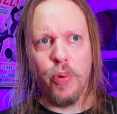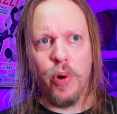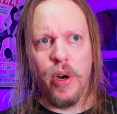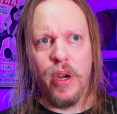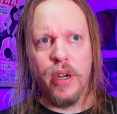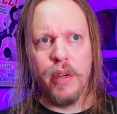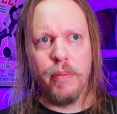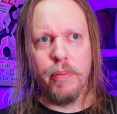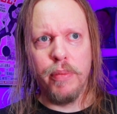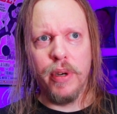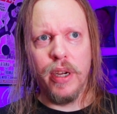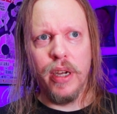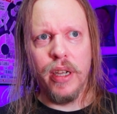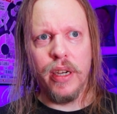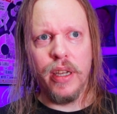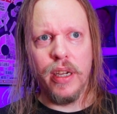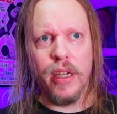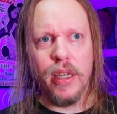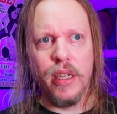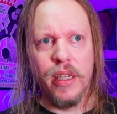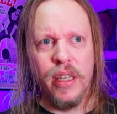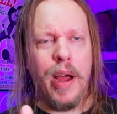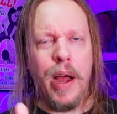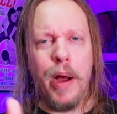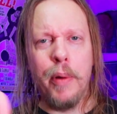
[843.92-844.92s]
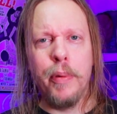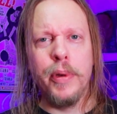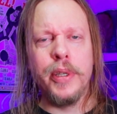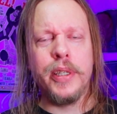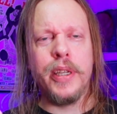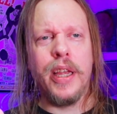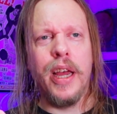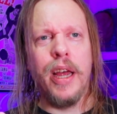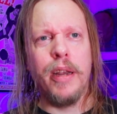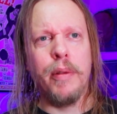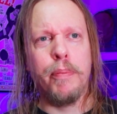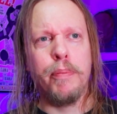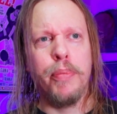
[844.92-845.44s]
1, but I always
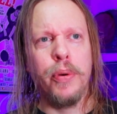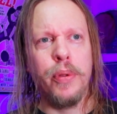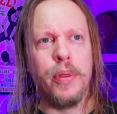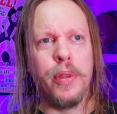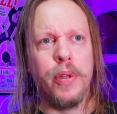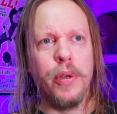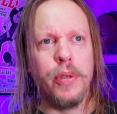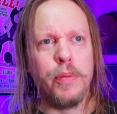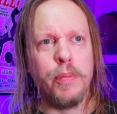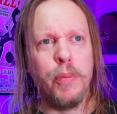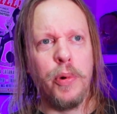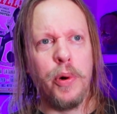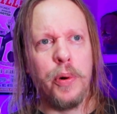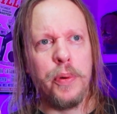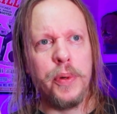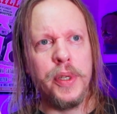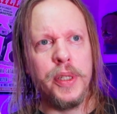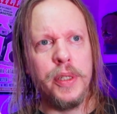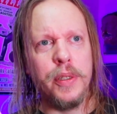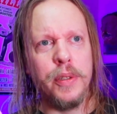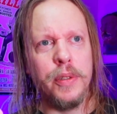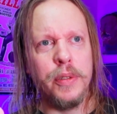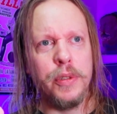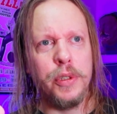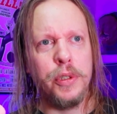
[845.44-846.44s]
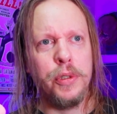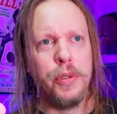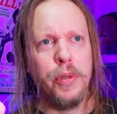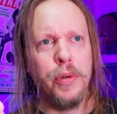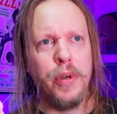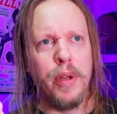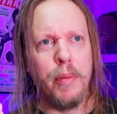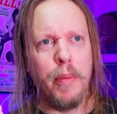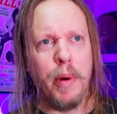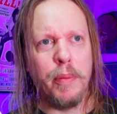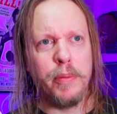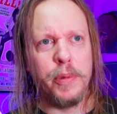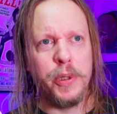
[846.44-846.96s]
kind of put those more into
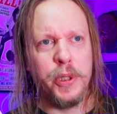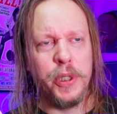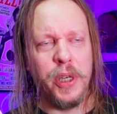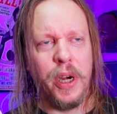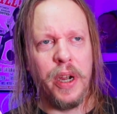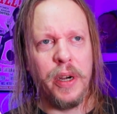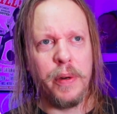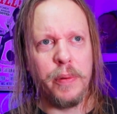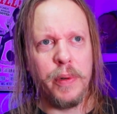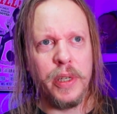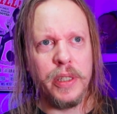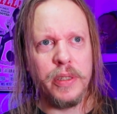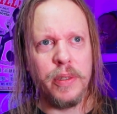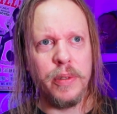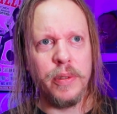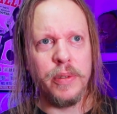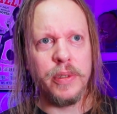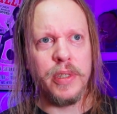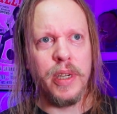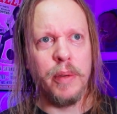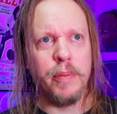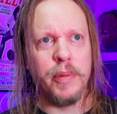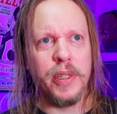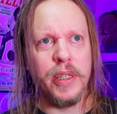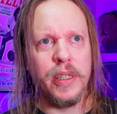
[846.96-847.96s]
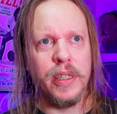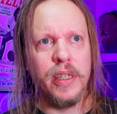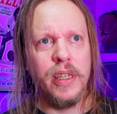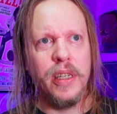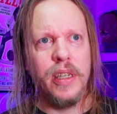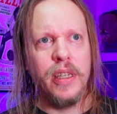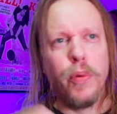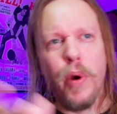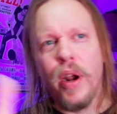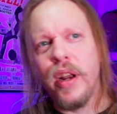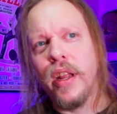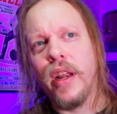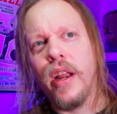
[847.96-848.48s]
shoot 'em up genres or something.
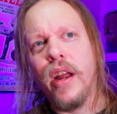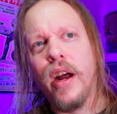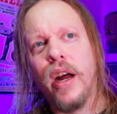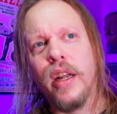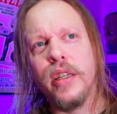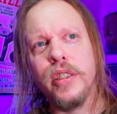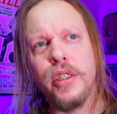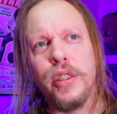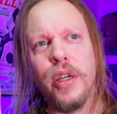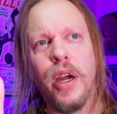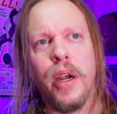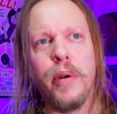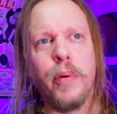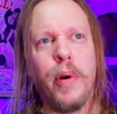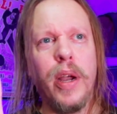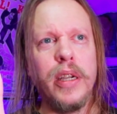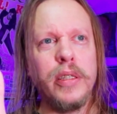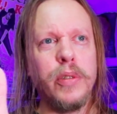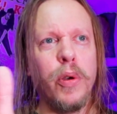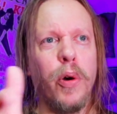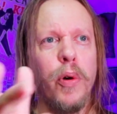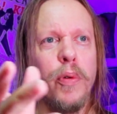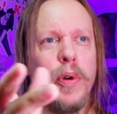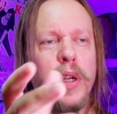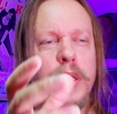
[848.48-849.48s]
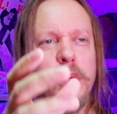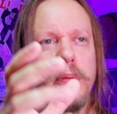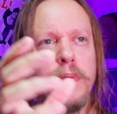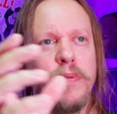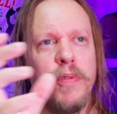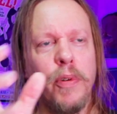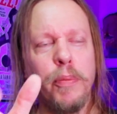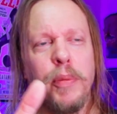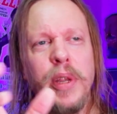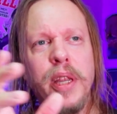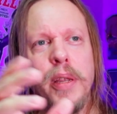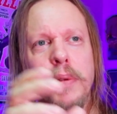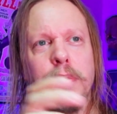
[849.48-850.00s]
Run and gun genre has always,
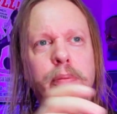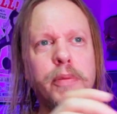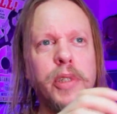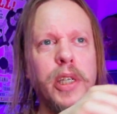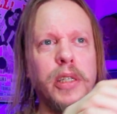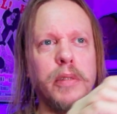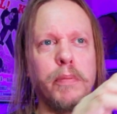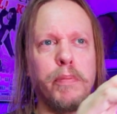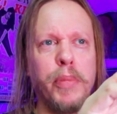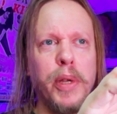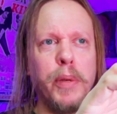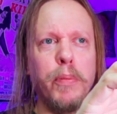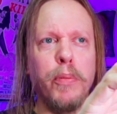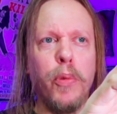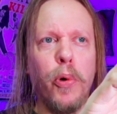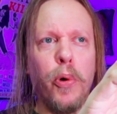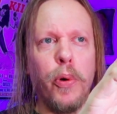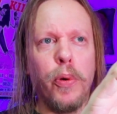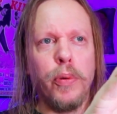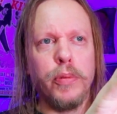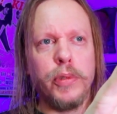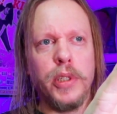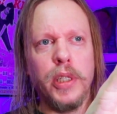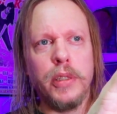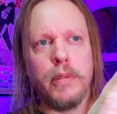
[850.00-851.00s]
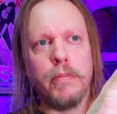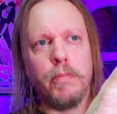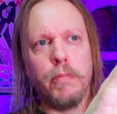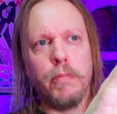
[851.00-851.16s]
for me, just been more just